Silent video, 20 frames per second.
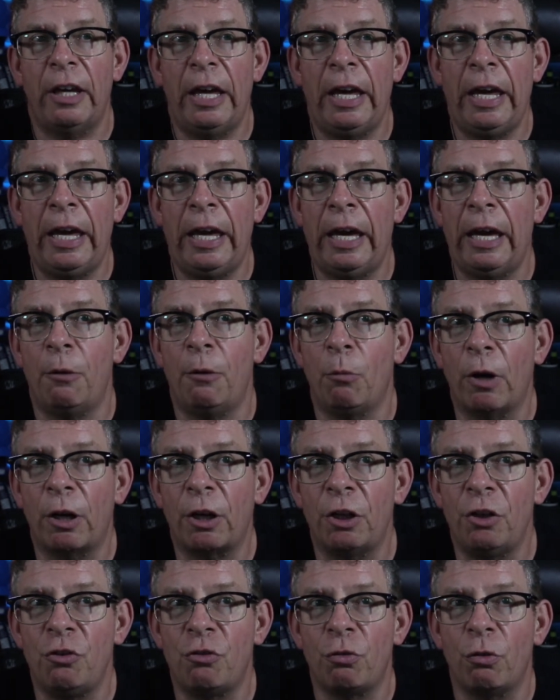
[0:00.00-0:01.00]
and what
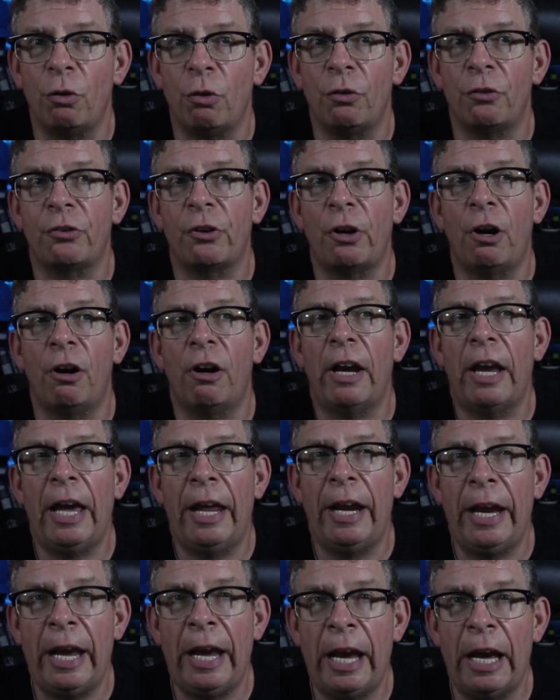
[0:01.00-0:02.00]
controls are
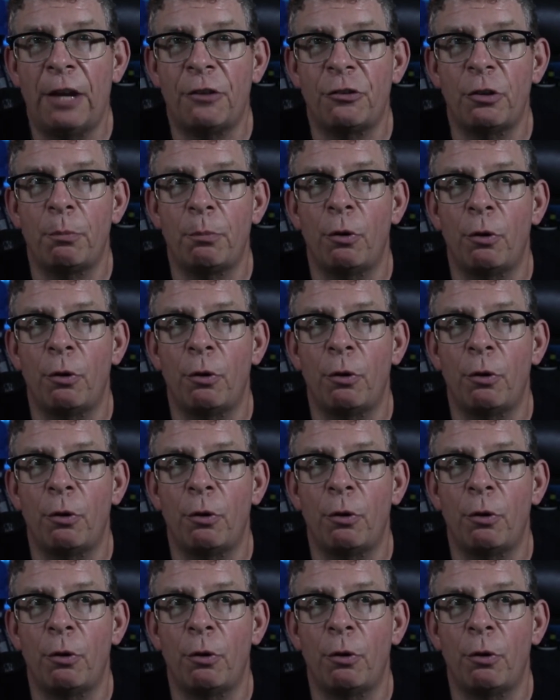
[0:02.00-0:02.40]
and a hazard